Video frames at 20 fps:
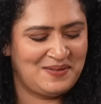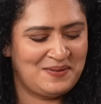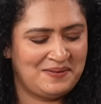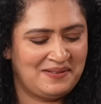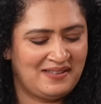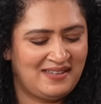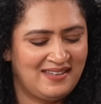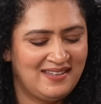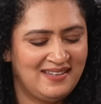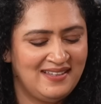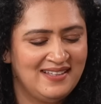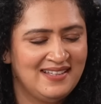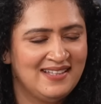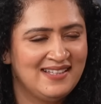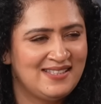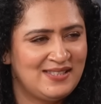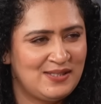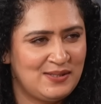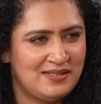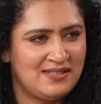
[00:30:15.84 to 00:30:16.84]
Okay,
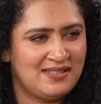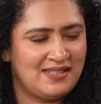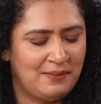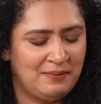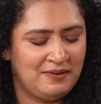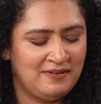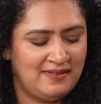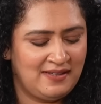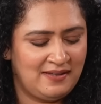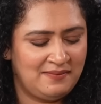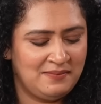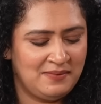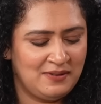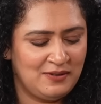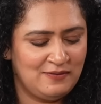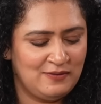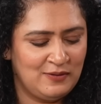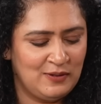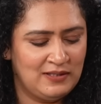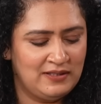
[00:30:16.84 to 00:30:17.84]
so some of them
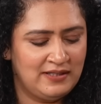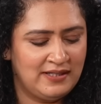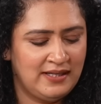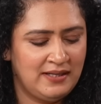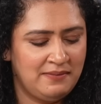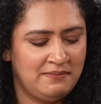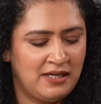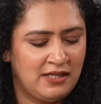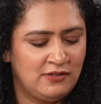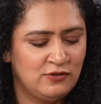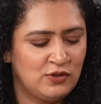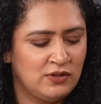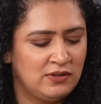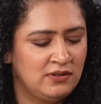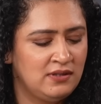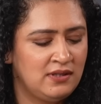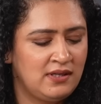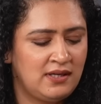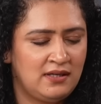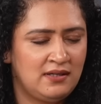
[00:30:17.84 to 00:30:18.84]
you've already
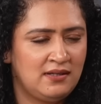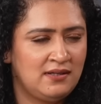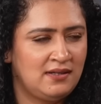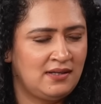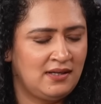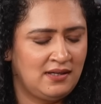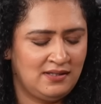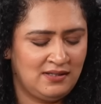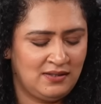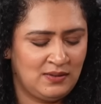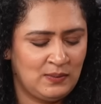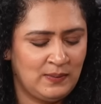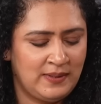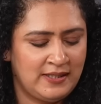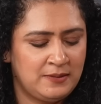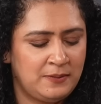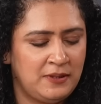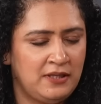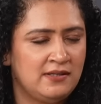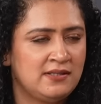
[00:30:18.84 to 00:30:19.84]
mentioned, and
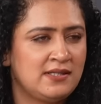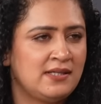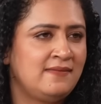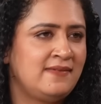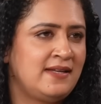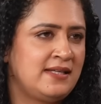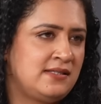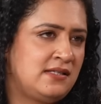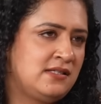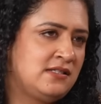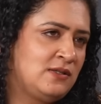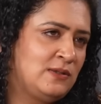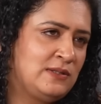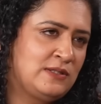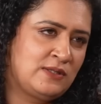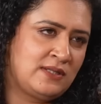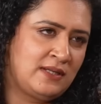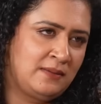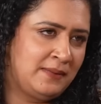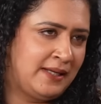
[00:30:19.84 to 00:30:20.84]
experienced investors
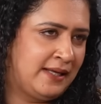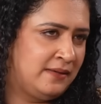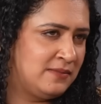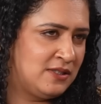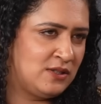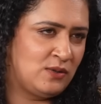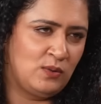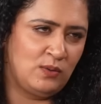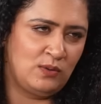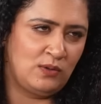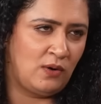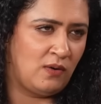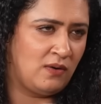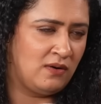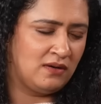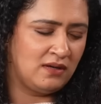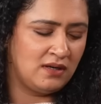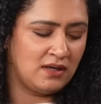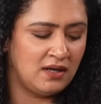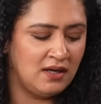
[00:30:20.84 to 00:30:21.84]
also sometimes go wrong.